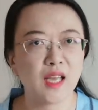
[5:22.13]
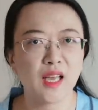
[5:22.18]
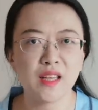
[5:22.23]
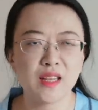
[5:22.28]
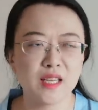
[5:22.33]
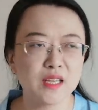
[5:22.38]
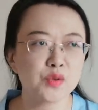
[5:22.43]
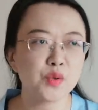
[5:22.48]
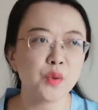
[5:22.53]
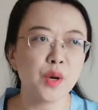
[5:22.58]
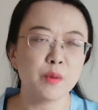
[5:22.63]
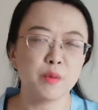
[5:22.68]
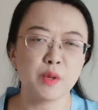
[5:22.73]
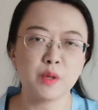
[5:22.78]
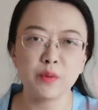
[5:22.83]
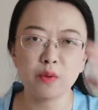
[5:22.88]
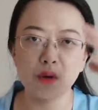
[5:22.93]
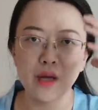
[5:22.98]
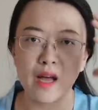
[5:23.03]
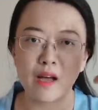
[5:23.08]
And that's why
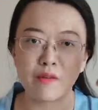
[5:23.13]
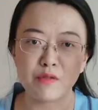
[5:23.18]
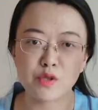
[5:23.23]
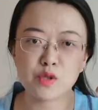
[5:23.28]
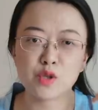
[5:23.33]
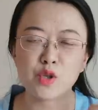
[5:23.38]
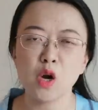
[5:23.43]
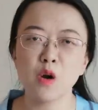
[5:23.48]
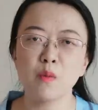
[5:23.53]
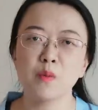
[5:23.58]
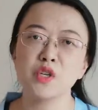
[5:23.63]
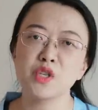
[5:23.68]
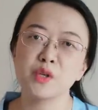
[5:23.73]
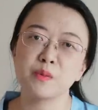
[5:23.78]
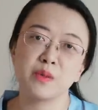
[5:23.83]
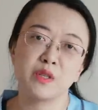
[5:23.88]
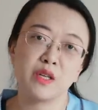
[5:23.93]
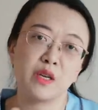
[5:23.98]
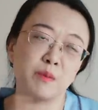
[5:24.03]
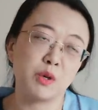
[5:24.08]
people have so much
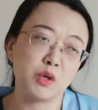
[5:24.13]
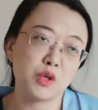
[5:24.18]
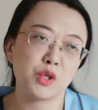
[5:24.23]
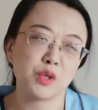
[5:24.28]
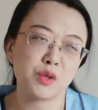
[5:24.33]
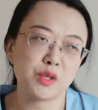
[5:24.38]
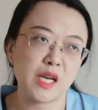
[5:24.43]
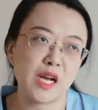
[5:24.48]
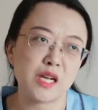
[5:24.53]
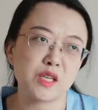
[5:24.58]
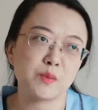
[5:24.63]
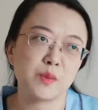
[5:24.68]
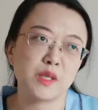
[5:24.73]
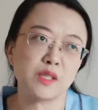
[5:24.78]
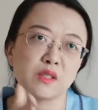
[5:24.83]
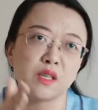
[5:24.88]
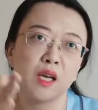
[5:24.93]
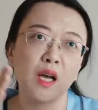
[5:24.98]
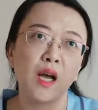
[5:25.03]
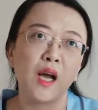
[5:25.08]
emotional
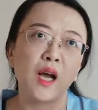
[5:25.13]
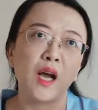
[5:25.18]
attachment,